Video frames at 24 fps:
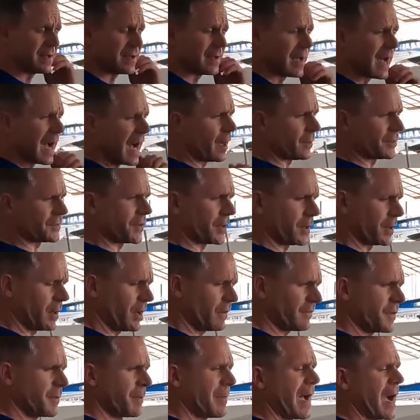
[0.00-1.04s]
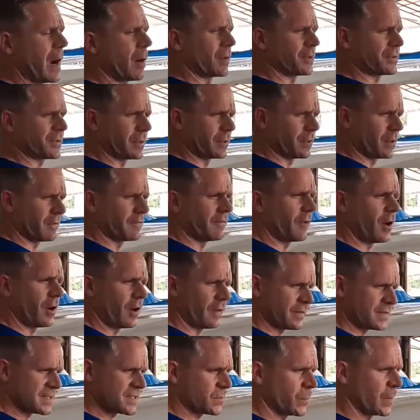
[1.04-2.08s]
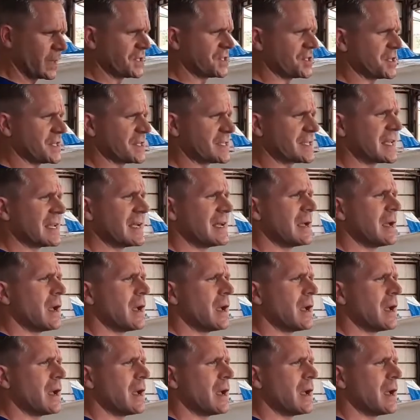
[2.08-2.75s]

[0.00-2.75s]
I'll turn off the power, turn off all the switches.